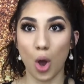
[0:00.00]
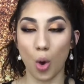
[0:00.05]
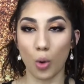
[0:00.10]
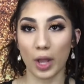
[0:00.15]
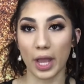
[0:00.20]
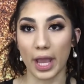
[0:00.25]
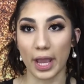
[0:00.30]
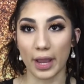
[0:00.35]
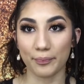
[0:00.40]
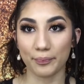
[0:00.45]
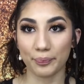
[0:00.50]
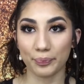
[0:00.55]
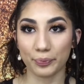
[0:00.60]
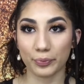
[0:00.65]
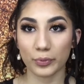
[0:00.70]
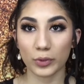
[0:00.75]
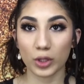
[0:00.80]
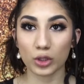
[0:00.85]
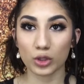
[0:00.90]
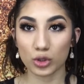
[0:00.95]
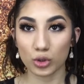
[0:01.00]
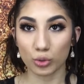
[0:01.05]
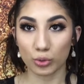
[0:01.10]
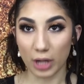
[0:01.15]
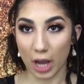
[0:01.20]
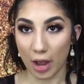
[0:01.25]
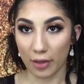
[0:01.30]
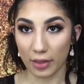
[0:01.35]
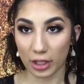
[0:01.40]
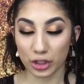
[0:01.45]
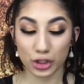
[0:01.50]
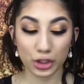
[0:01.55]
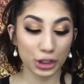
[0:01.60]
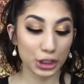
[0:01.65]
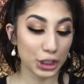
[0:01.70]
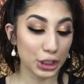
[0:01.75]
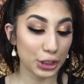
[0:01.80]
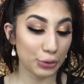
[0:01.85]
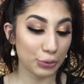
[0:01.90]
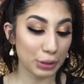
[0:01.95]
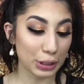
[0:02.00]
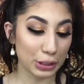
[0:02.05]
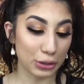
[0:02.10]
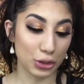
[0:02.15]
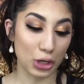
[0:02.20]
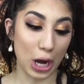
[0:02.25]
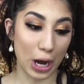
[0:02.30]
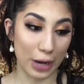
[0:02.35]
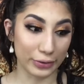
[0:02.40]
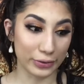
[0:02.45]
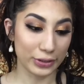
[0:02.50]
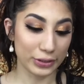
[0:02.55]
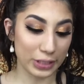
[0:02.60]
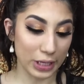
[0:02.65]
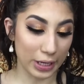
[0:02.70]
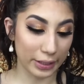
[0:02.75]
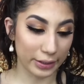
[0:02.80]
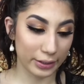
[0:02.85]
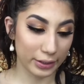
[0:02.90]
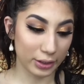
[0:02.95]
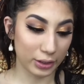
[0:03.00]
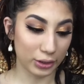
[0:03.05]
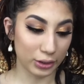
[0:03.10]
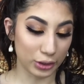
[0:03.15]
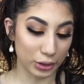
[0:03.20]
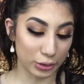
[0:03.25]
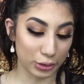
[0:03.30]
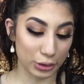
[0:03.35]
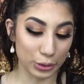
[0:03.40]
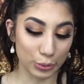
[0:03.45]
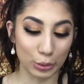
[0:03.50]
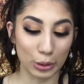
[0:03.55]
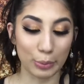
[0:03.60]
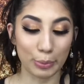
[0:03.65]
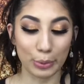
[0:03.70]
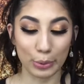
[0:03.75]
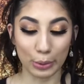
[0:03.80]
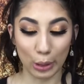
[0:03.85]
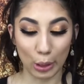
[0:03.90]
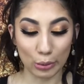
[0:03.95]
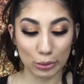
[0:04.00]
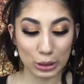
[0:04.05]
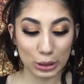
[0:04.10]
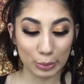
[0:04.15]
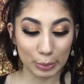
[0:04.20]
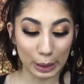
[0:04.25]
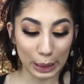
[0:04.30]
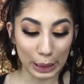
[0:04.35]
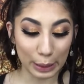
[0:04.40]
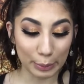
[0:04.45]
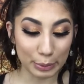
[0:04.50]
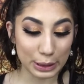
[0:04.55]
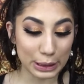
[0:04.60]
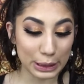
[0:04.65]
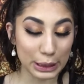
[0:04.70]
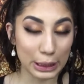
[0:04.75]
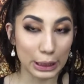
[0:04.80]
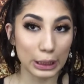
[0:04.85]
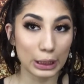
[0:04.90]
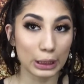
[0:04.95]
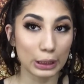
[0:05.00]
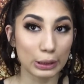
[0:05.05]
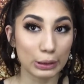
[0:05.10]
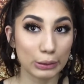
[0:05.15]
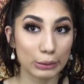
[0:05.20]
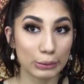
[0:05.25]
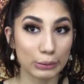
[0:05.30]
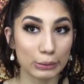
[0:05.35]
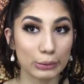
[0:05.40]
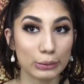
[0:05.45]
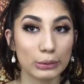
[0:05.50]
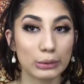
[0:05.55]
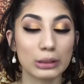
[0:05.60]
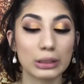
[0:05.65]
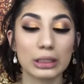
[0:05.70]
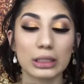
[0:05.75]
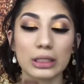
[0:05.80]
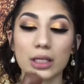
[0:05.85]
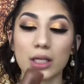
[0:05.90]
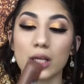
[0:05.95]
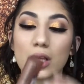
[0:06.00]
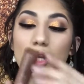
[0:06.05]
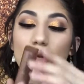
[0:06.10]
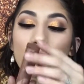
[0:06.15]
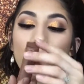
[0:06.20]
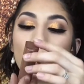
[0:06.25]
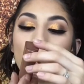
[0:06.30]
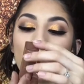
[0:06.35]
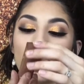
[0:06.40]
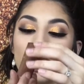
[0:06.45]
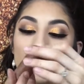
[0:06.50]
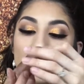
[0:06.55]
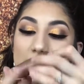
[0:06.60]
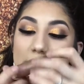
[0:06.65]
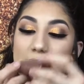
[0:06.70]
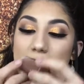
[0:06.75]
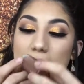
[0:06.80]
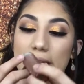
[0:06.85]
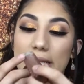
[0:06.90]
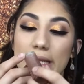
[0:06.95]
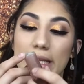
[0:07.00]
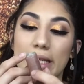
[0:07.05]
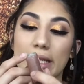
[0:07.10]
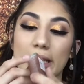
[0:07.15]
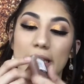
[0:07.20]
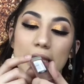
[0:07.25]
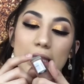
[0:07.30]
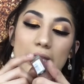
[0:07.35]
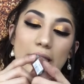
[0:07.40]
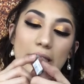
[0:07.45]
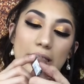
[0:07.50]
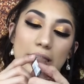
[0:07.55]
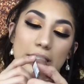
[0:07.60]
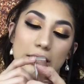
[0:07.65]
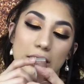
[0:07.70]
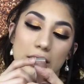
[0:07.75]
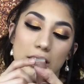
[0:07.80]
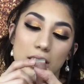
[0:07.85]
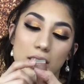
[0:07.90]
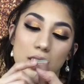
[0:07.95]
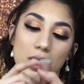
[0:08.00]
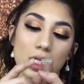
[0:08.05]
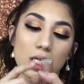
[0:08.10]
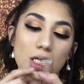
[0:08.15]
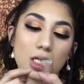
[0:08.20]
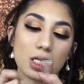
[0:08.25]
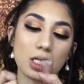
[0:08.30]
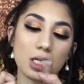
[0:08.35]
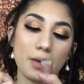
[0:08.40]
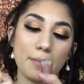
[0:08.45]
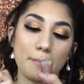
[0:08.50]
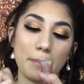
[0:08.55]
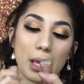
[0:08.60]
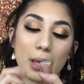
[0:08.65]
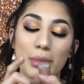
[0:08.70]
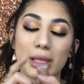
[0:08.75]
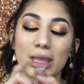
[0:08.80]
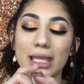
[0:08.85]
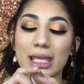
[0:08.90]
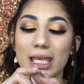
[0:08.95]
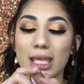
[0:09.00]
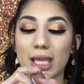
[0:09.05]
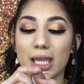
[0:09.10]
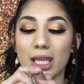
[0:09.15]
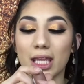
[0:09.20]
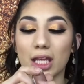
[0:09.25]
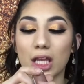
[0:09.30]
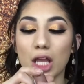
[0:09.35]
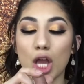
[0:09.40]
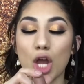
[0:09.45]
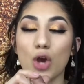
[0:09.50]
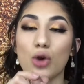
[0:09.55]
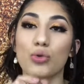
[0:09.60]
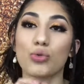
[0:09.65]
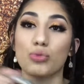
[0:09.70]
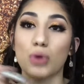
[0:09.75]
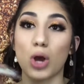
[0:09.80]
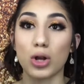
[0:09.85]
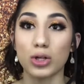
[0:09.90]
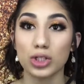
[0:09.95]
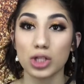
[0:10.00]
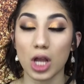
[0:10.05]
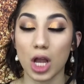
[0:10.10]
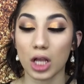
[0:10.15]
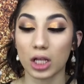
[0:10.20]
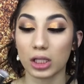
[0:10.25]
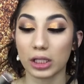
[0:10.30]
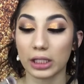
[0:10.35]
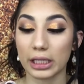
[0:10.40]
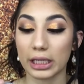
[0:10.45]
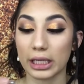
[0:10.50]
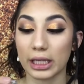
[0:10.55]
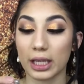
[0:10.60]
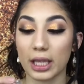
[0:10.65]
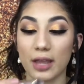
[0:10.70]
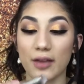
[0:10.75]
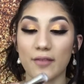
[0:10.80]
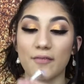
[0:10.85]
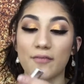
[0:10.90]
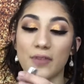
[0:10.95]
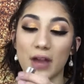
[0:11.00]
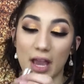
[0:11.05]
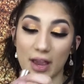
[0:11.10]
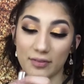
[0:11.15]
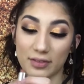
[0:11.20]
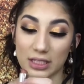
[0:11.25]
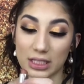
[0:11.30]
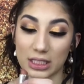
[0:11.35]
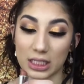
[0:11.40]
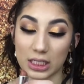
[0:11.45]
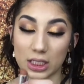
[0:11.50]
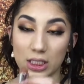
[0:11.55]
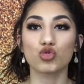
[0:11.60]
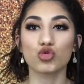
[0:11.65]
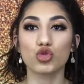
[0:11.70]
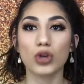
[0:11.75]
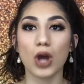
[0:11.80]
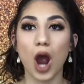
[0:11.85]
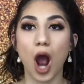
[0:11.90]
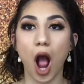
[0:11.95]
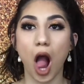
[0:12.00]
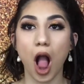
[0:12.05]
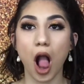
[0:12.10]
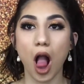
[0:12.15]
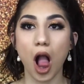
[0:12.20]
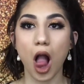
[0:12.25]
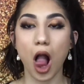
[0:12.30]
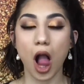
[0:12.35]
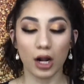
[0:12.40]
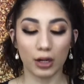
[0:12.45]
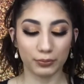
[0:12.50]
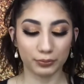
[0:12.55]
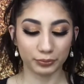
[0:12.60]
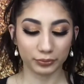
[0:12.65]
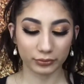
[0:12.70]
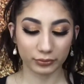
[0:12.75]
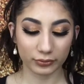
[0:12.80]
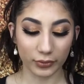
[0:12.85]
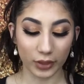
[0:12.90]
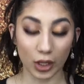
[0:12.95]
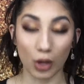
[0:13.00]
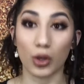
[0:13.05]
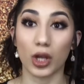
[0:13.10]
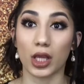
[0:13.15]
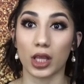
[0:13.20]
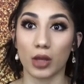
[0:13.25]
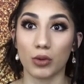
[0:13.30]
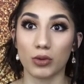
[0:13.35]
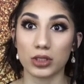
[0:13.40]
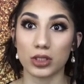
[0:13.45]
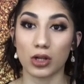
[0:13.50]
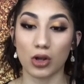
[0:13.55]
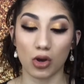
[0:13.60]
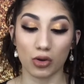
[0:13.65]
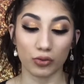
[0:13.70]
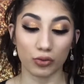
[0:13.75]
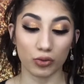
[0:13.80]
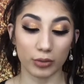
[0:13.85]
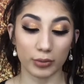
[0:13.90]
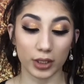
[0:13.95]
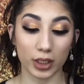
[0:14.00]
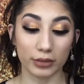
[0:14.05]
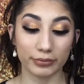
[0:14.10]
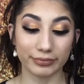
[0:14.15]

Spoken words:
Okay, so now that you're cute and your eyes are done, you just want to put on some lipstick. We're gonna take this Maybelline Raw Chocolate 560. Okay, that was uncalled for,